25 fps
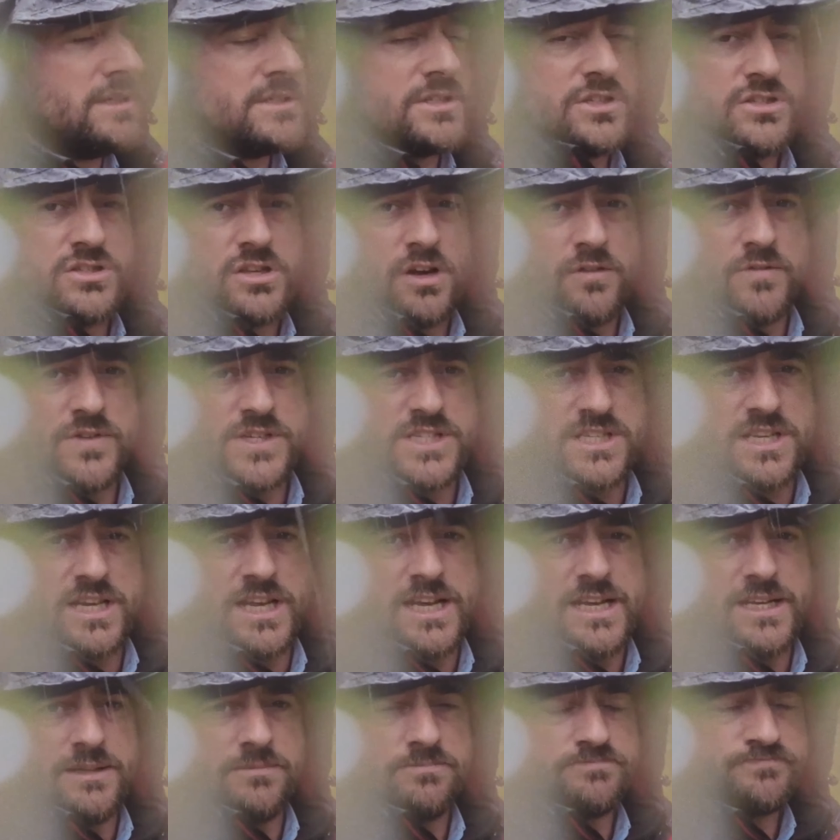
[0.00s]
just
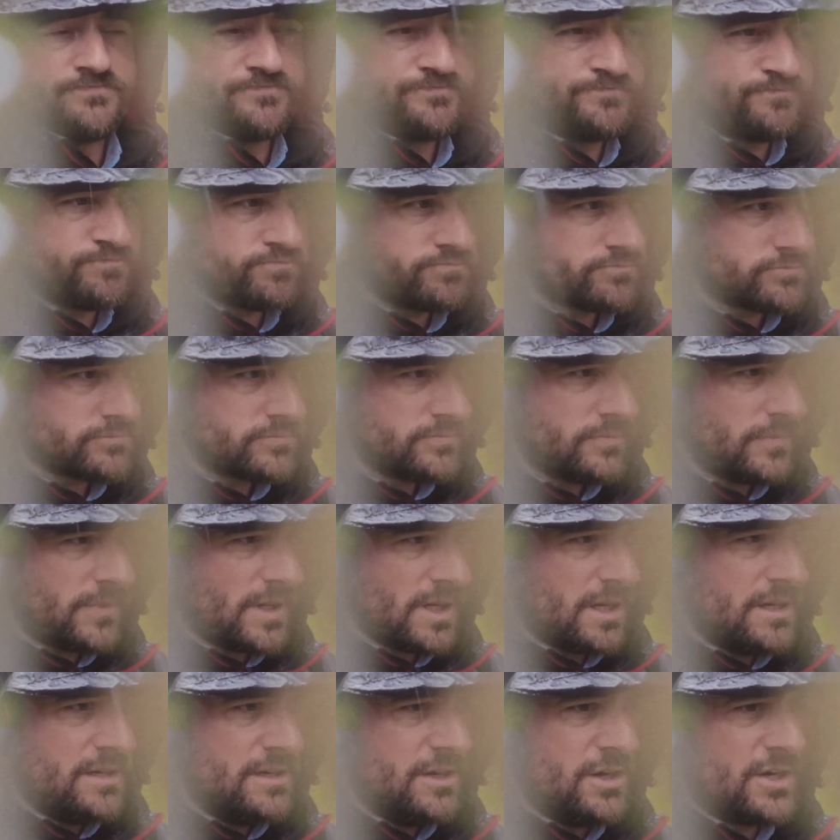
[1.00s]
obviously
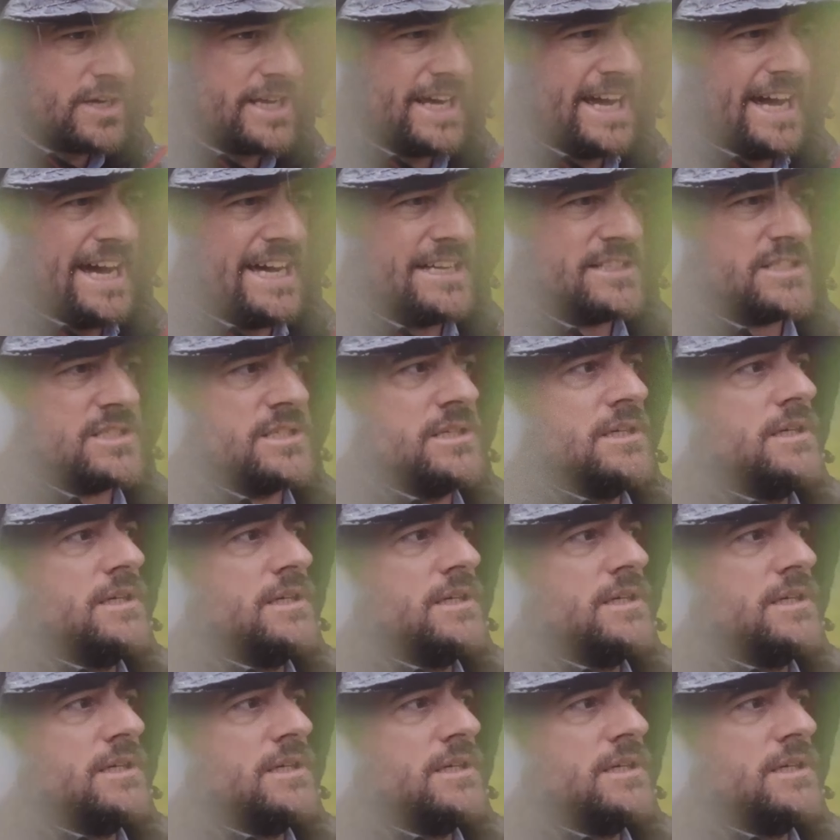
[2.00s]
look at